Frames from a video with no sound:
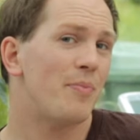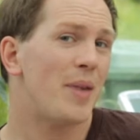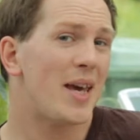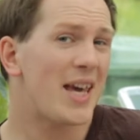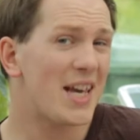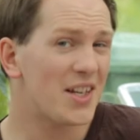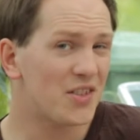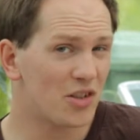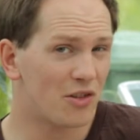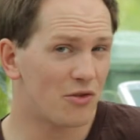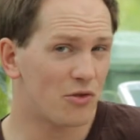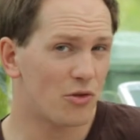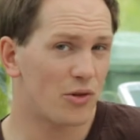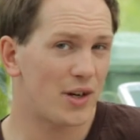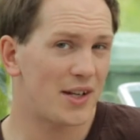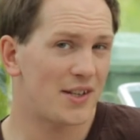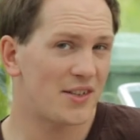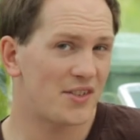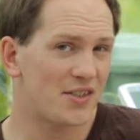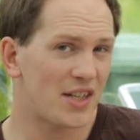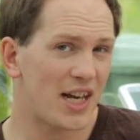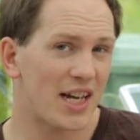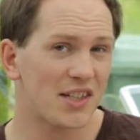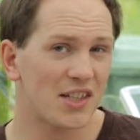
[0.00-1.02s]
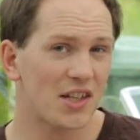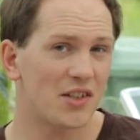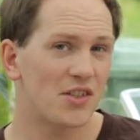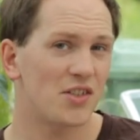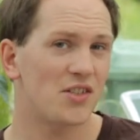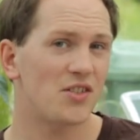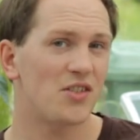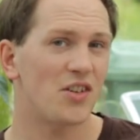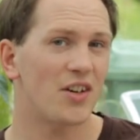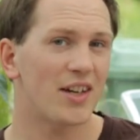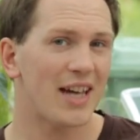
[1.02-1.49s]
pierce other insects and
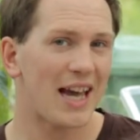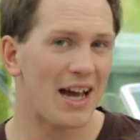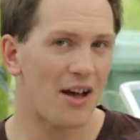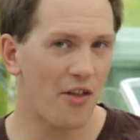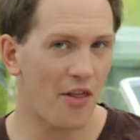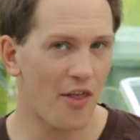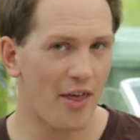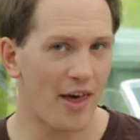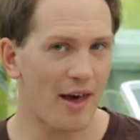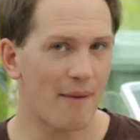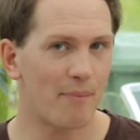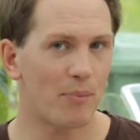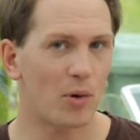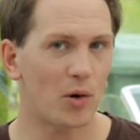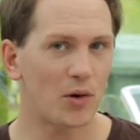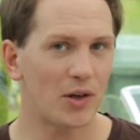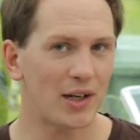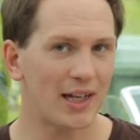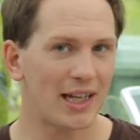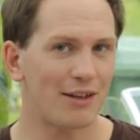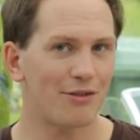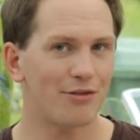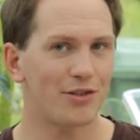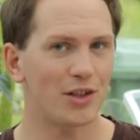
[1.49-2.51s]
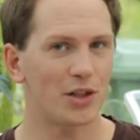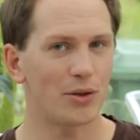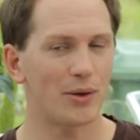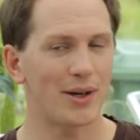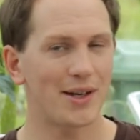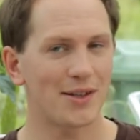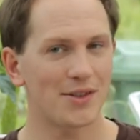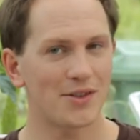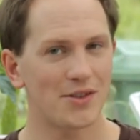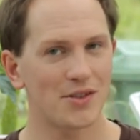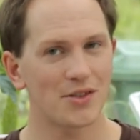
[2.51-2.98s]
suck out their bodily
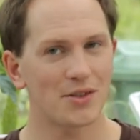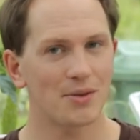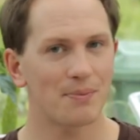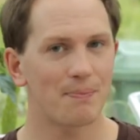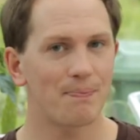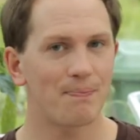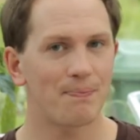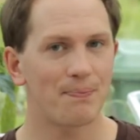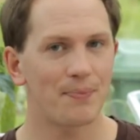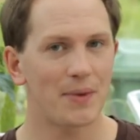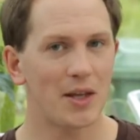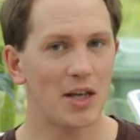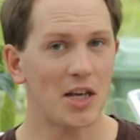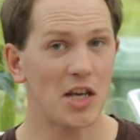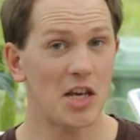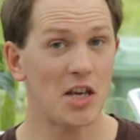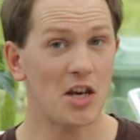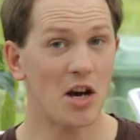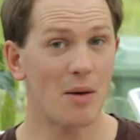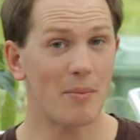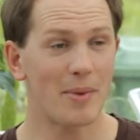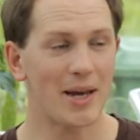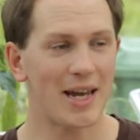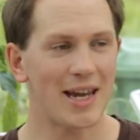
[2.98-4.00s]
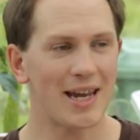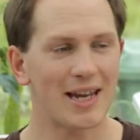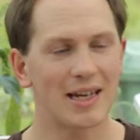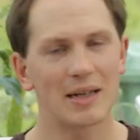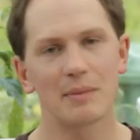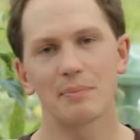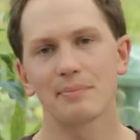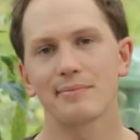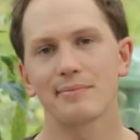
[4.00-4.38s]
fluids. Yummy.